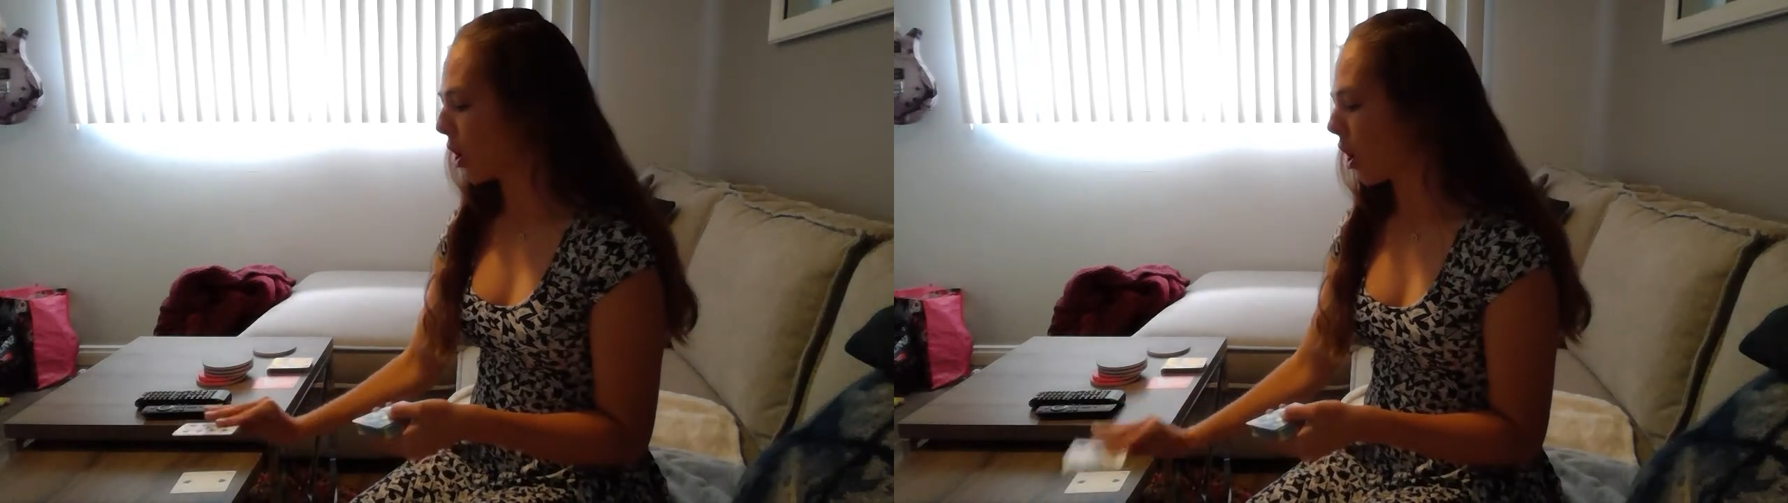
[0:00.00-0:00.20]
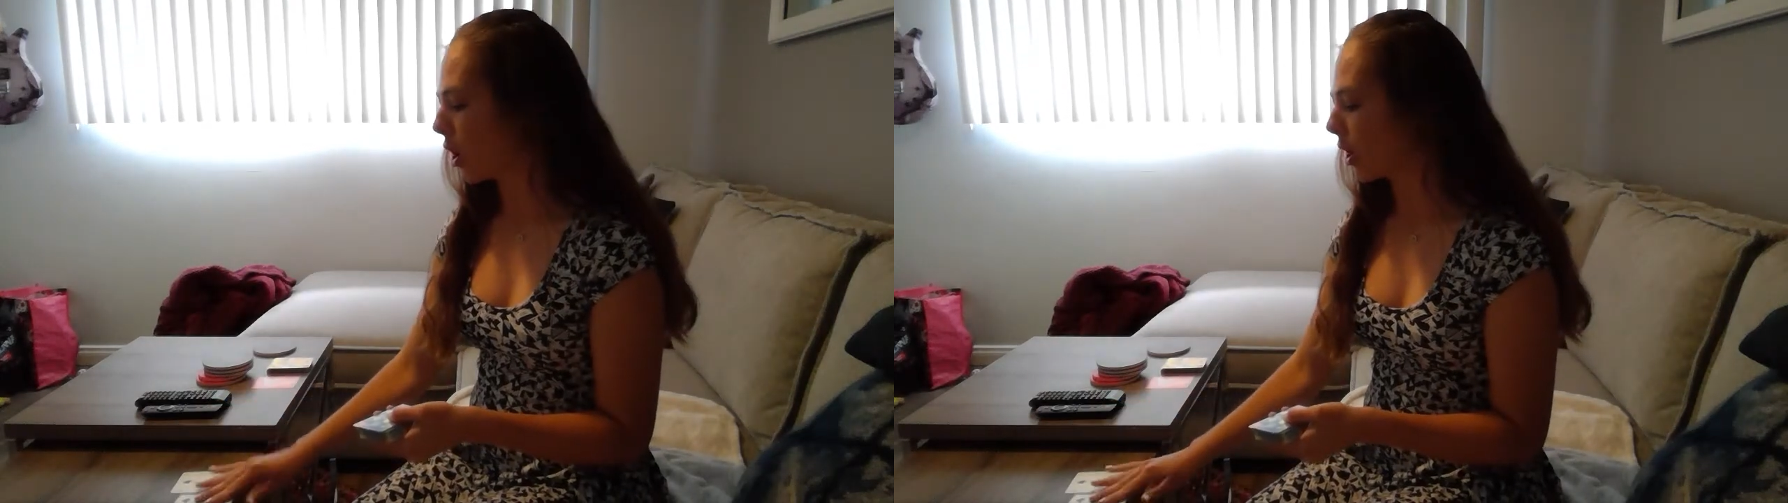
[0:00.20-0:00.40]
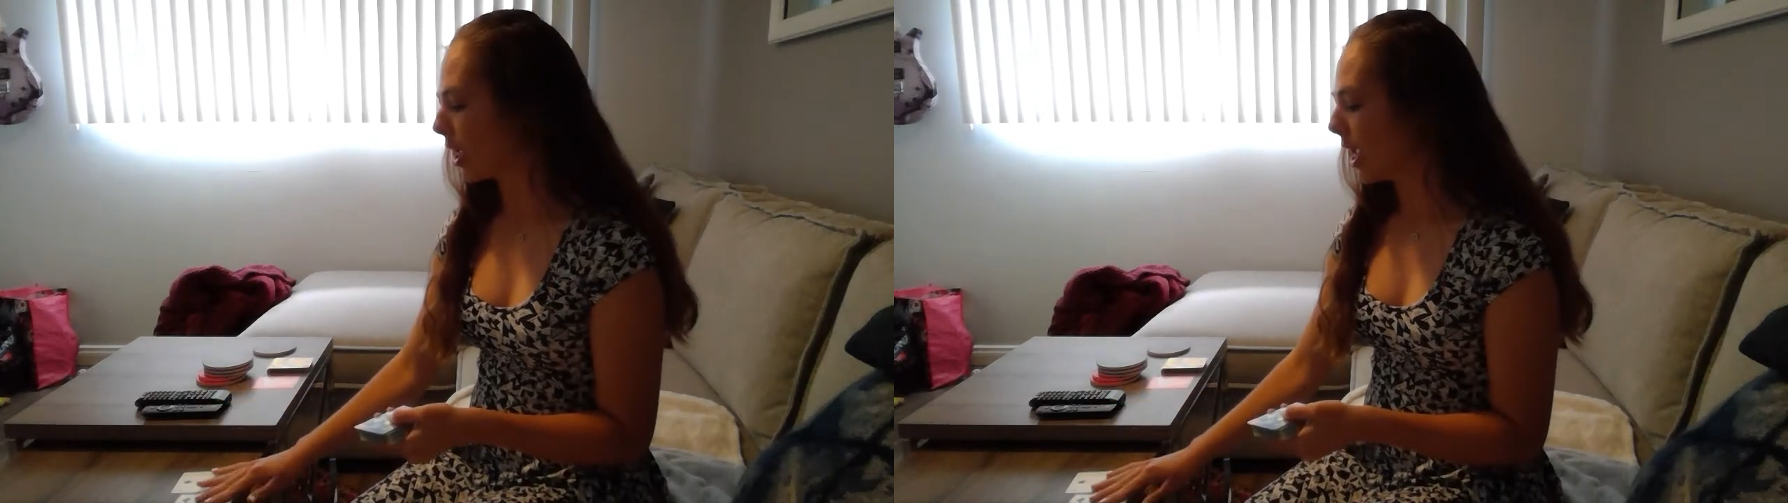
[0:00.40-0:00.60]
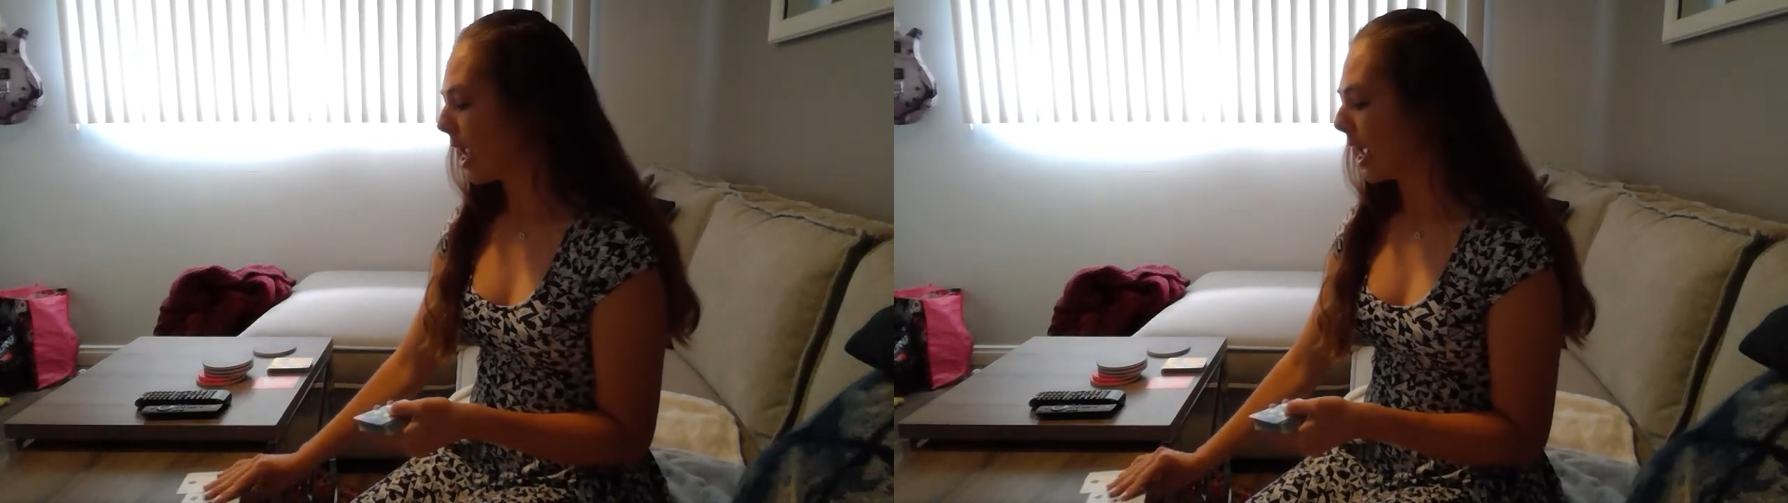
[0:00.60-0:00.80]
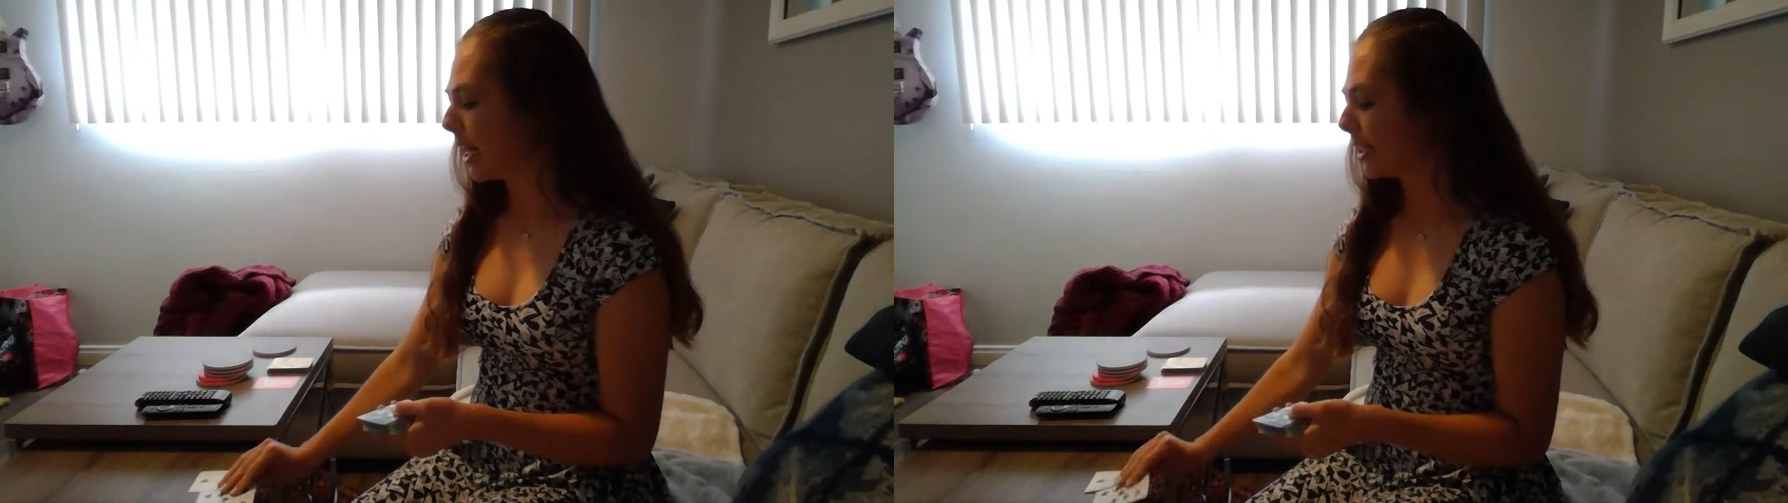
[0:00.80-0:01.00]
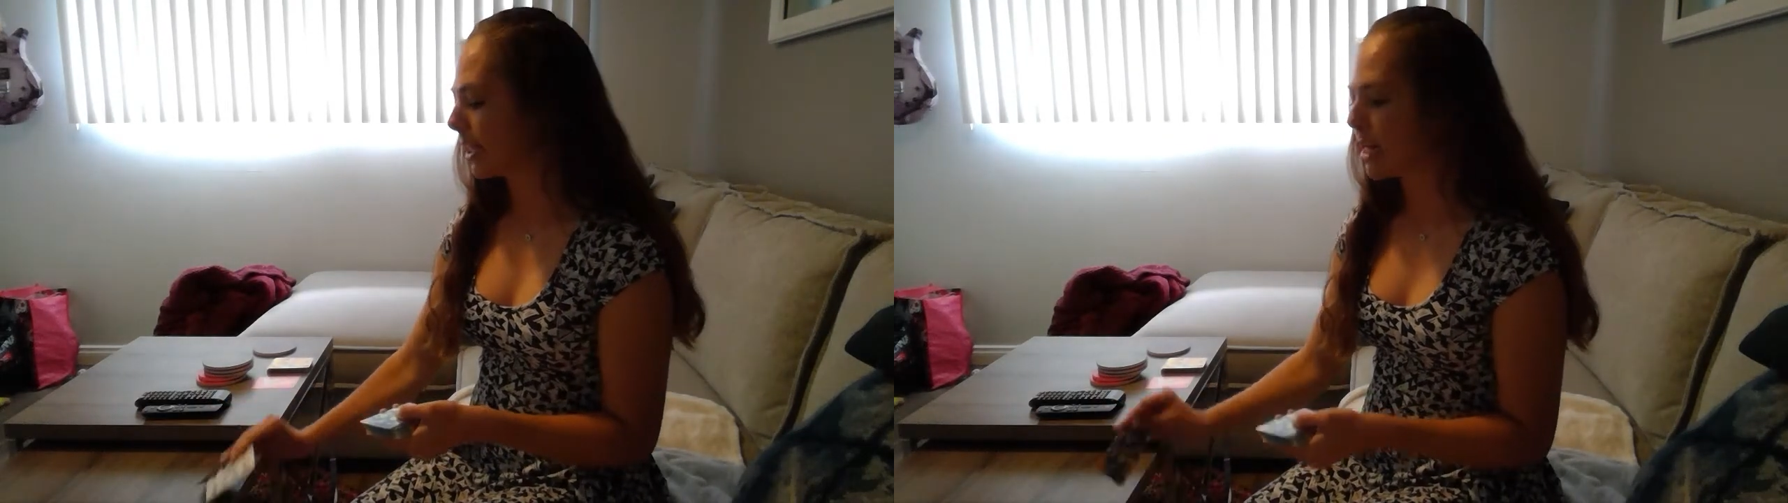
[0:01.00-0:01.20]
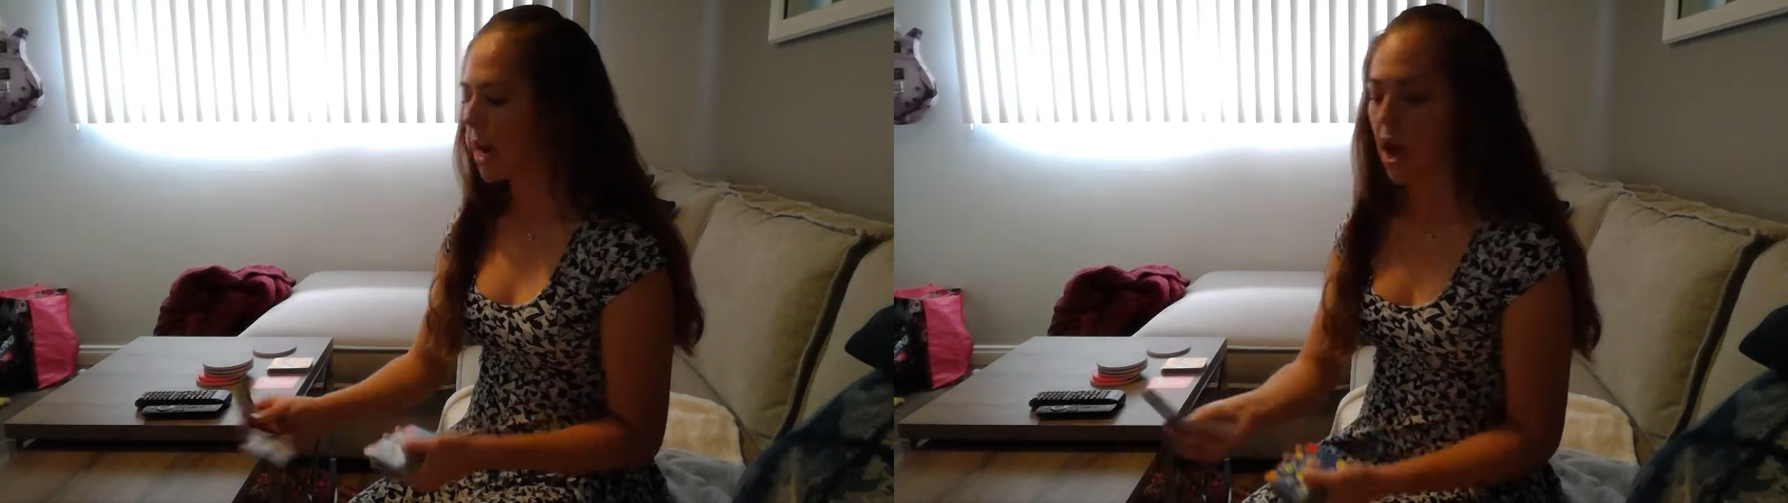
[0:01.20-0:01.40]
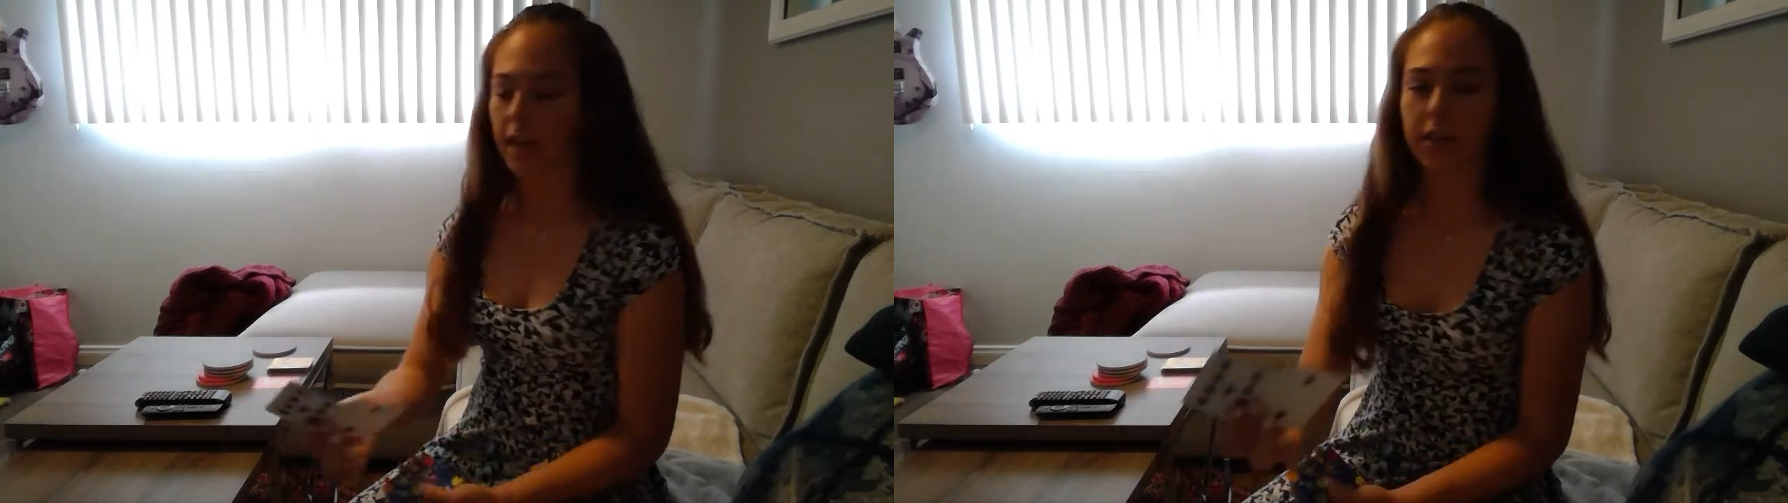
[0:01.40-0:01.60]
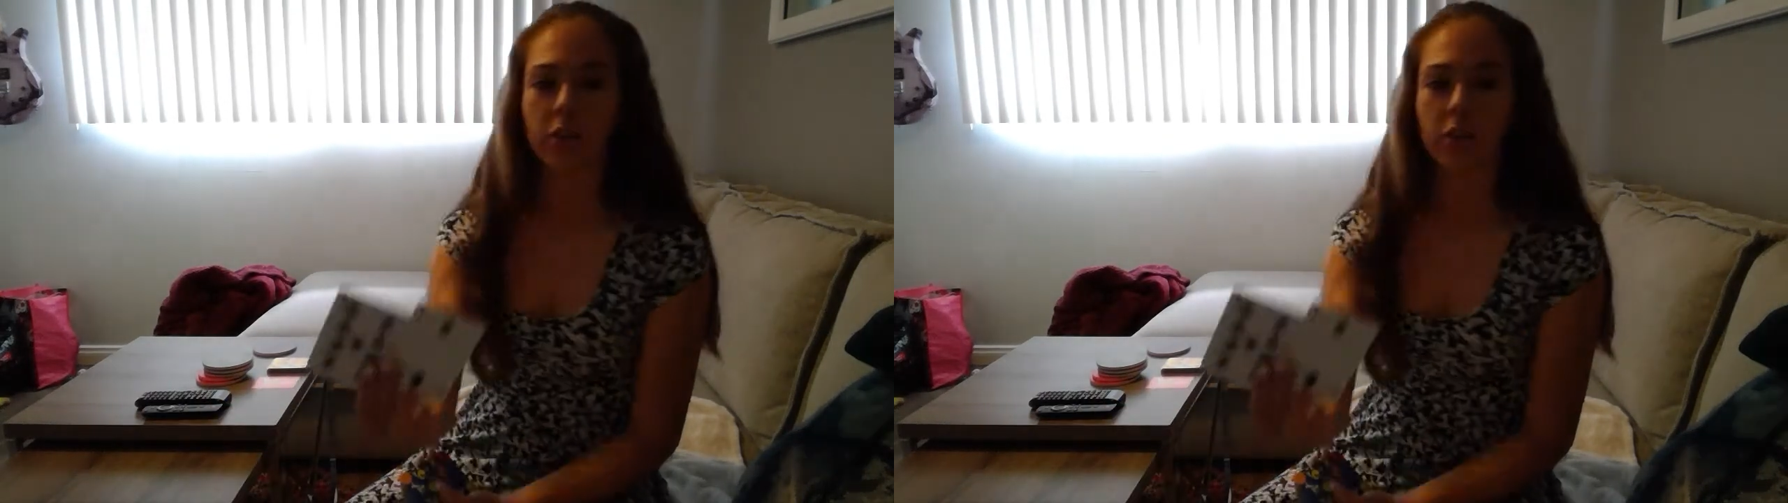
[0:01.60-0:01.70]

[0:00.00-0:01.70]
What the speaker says: card and it's a 9.